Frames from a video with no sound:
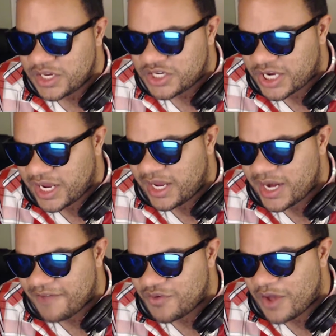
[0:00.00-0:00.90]
Shane,
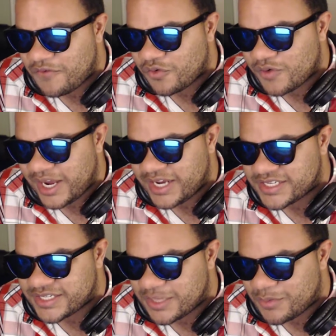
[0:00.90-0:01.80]
have you ever raged
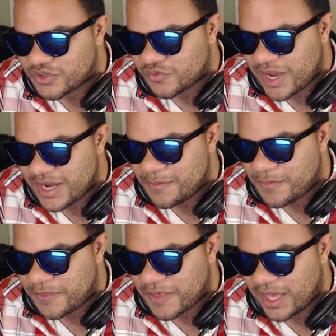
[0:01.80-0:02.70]
and said the most random
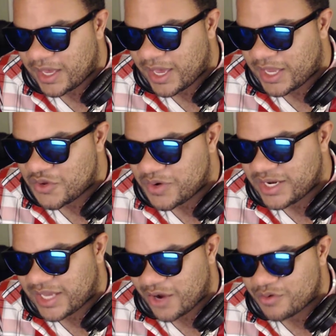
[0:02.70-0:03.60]
thing and you
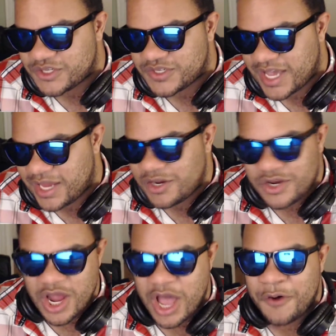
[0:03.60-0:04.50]
didn't care what you said?
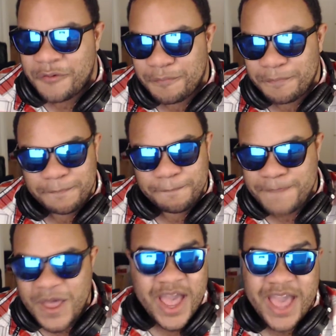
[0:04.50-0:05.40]
No,
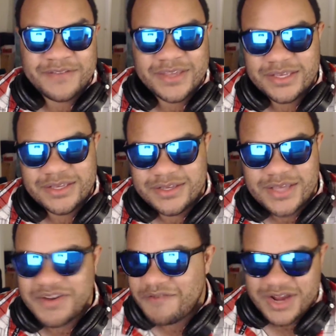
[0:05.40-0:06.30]
I haven't.
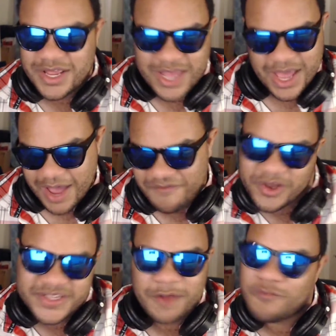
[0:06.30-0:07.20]
I've never done that. I've
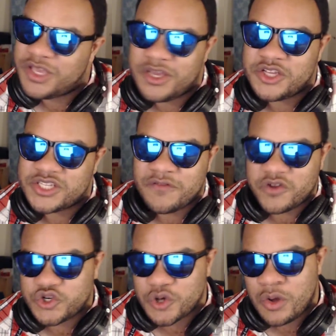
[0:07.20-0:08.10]
always had really good
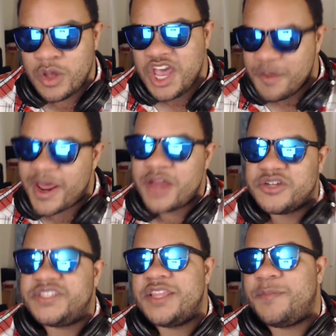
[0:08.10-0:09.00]
self-control, but I
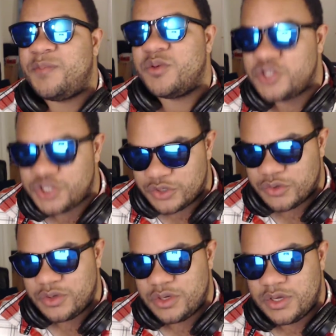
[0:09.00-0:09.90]
understand that people do.
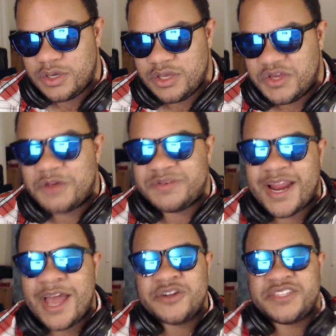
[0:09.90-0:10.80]
You know what I'm saying?
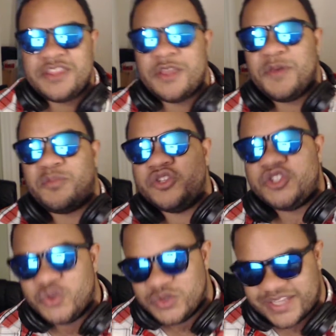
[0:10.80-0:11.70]
I understand that people
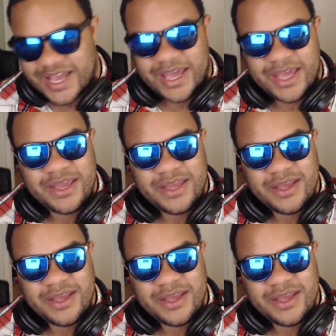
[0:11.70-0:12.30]
do say it.